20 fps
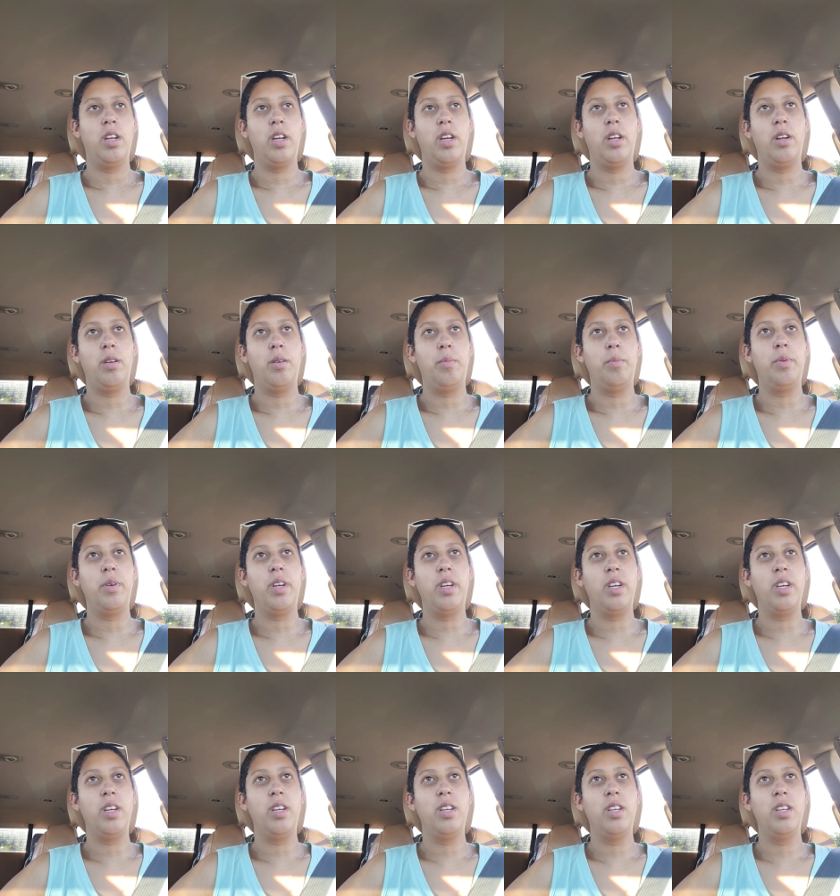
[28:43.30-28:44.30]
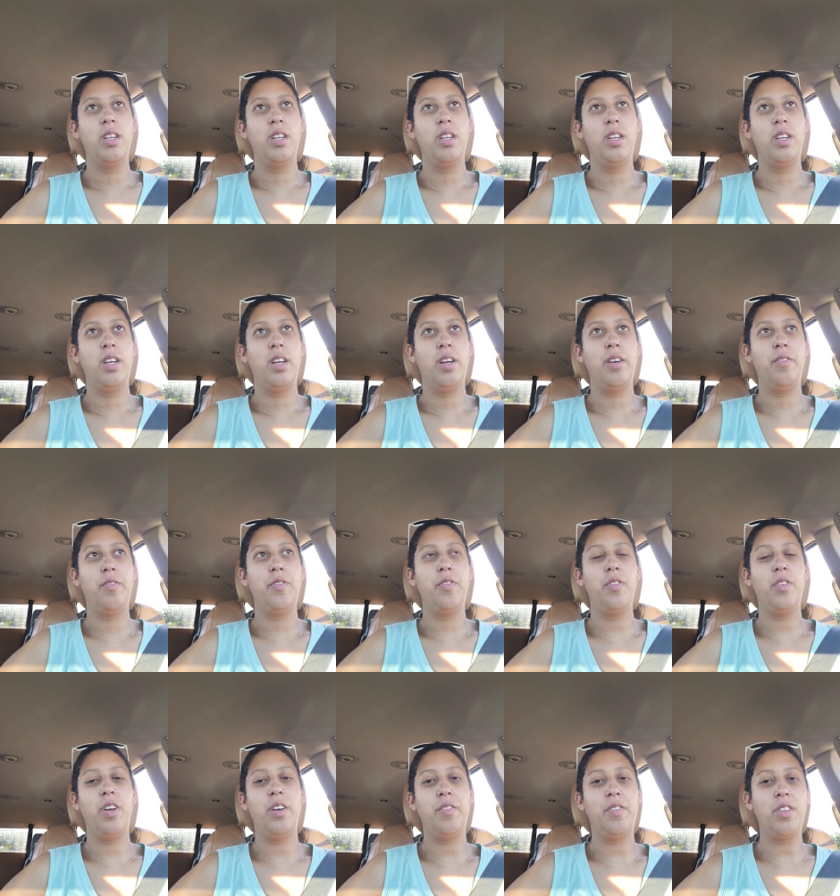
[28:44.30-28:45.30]
it'll be,
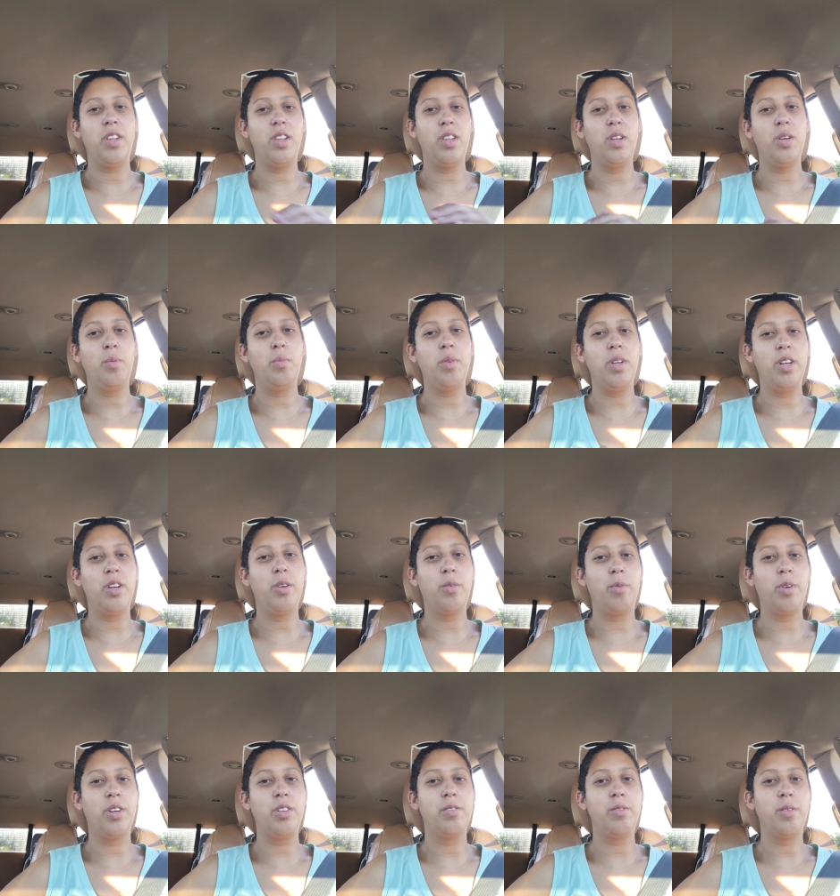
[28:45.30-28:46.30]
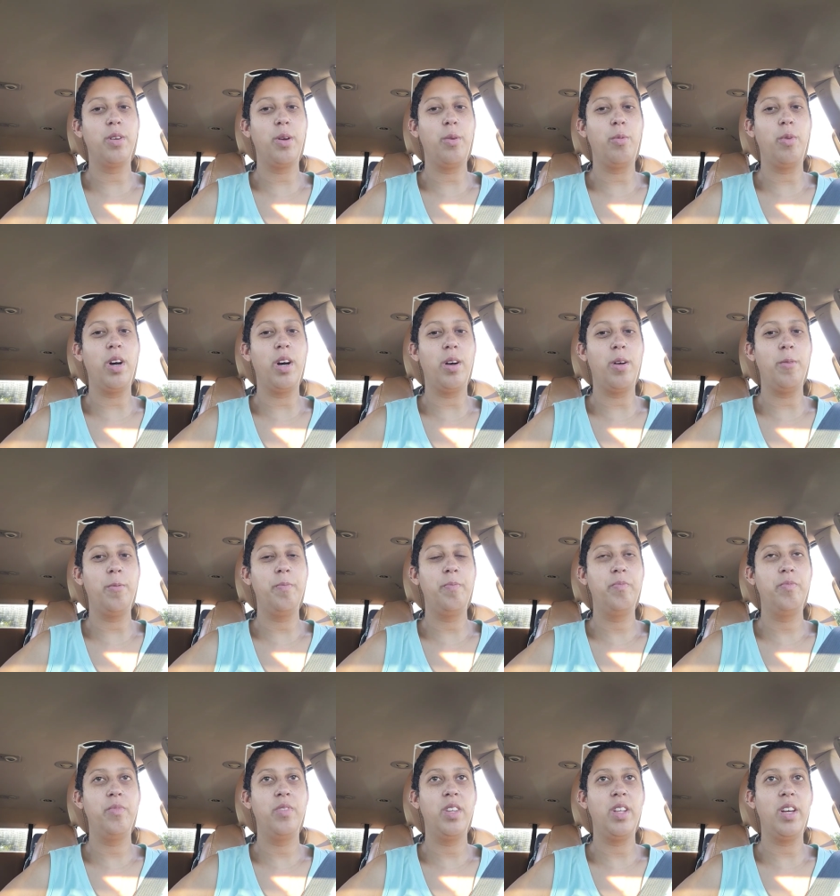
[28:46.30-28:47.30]
if if the little blender works really well
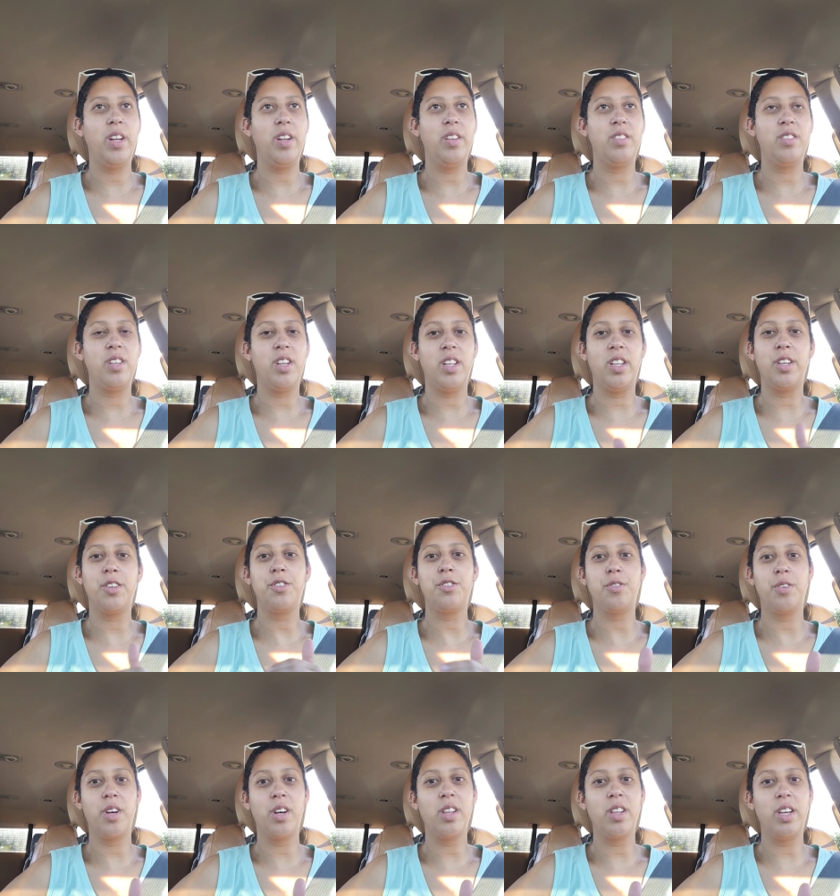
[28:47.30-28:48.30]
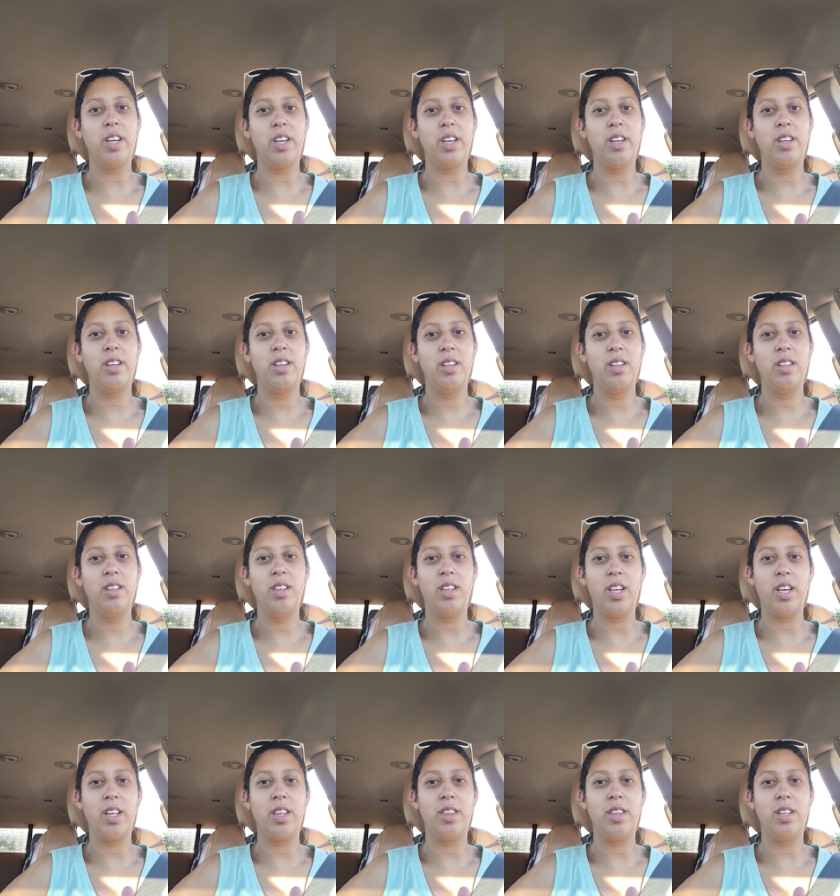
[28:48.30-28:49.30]
and it's not like struggling
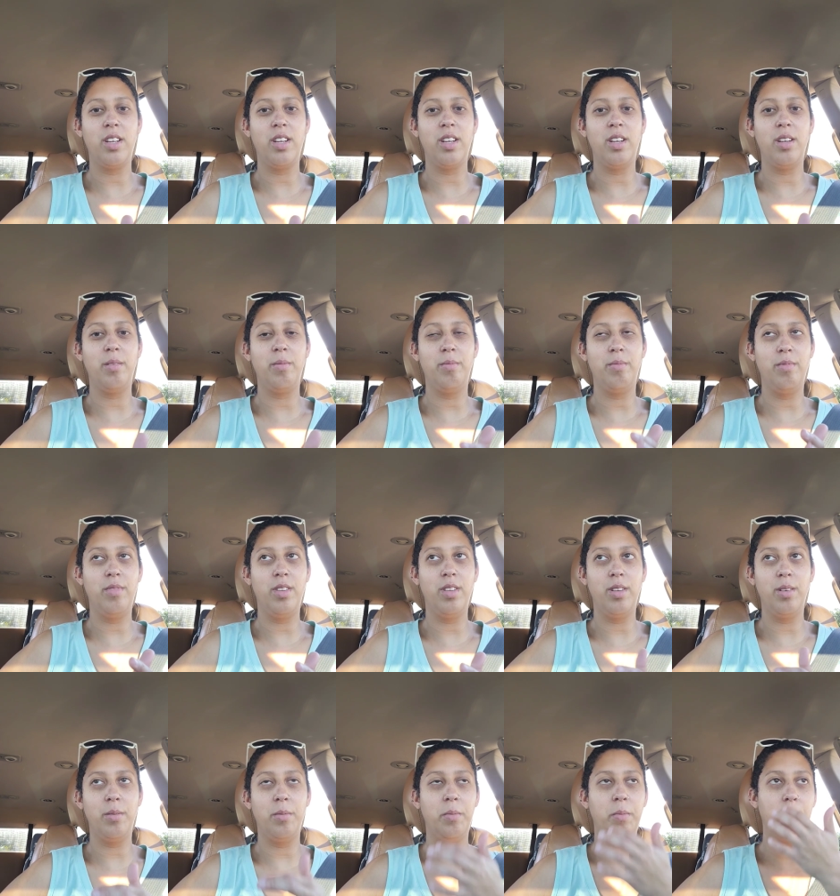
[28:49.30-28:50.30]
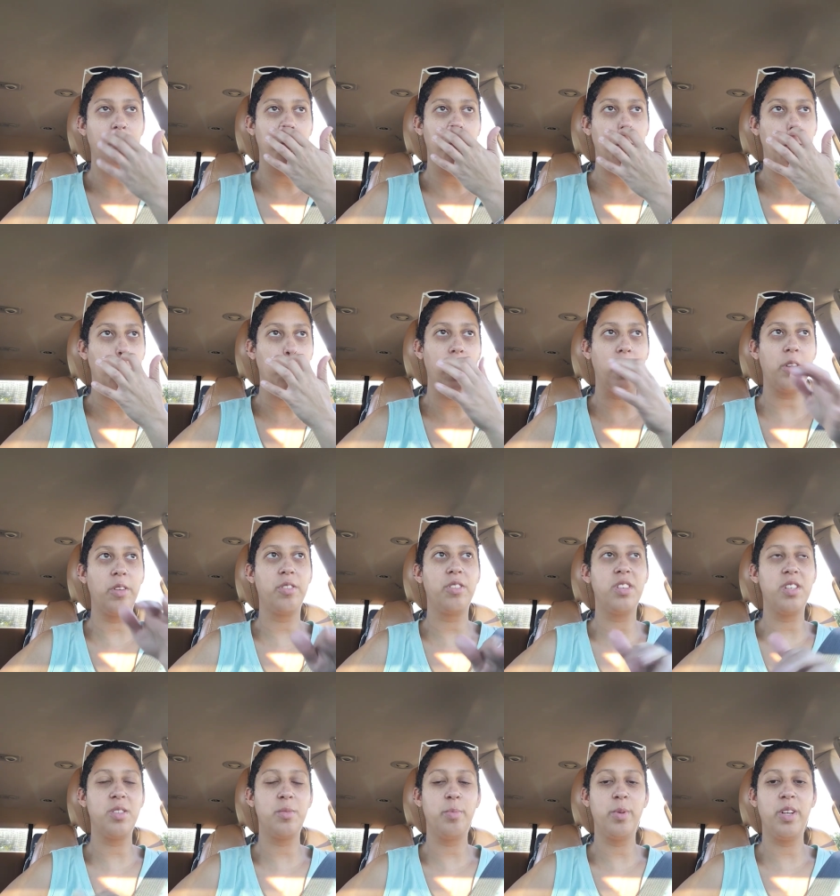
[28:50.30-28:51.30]
like the the regular
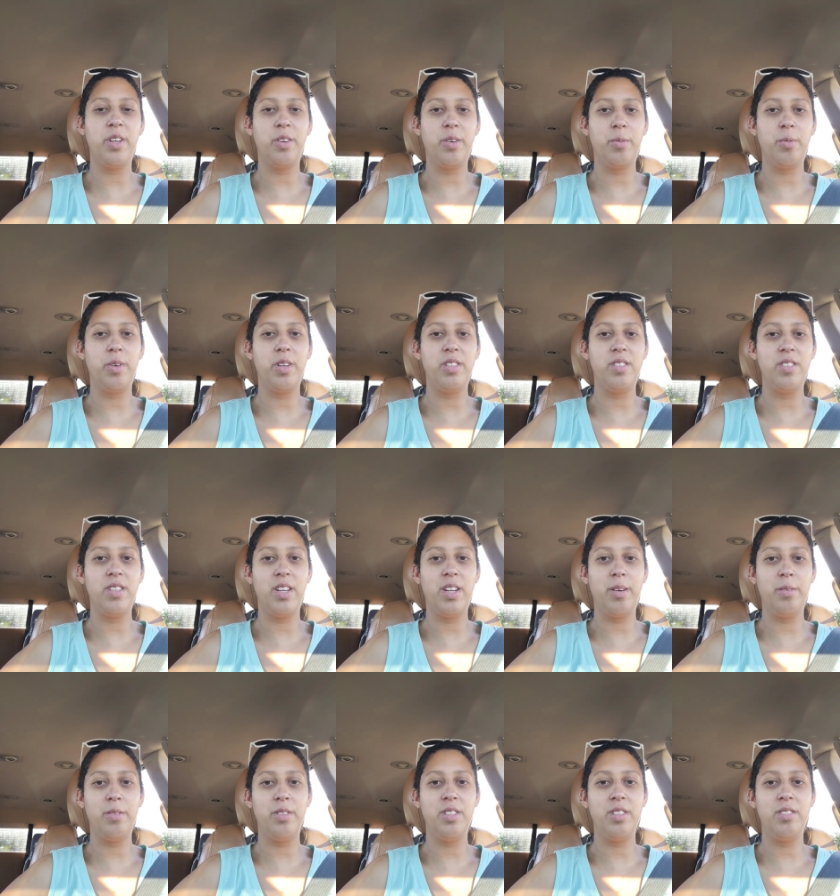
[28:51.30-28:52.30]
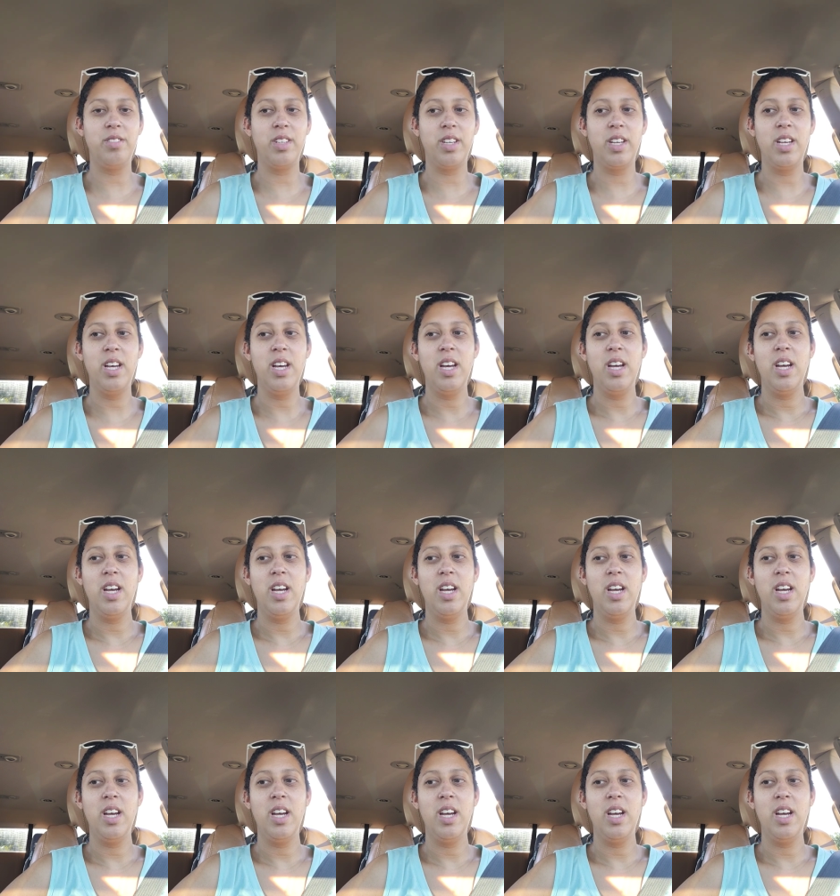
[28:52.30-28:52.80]
size blender was that I was using,